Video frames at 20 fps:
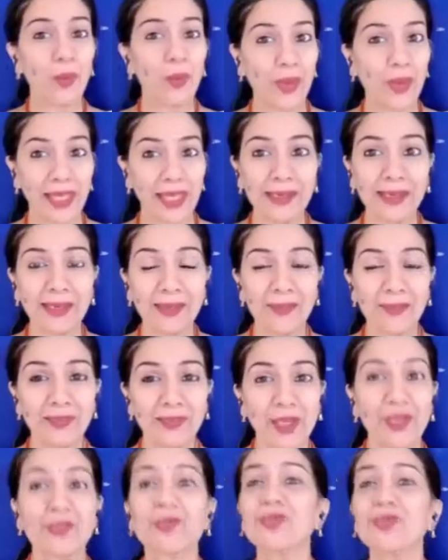Well,
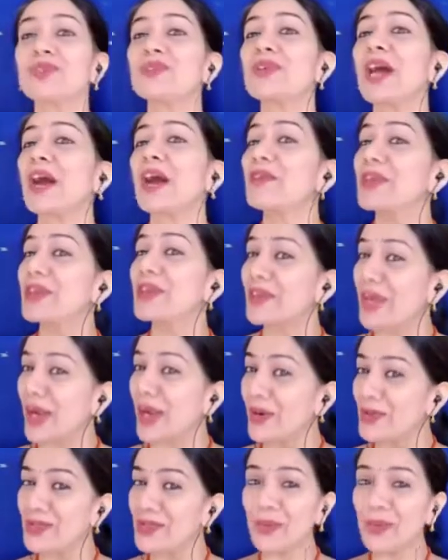to travel
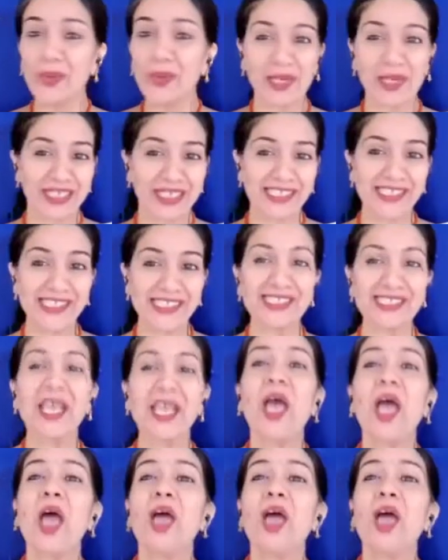around the world,